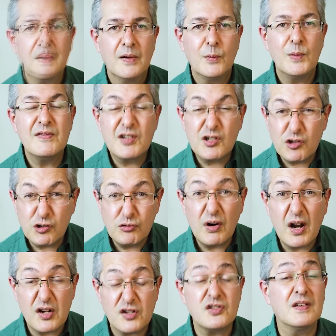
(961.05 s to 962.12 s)
We've
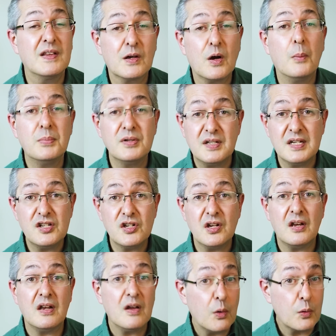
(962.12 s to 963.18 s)
crushed the
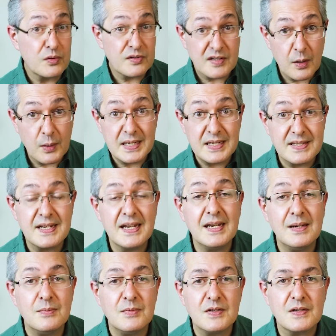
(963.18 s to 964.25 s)
competition, or so it
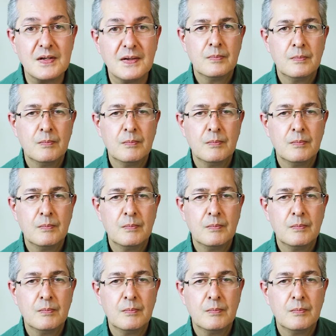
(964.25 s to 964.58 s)
seems.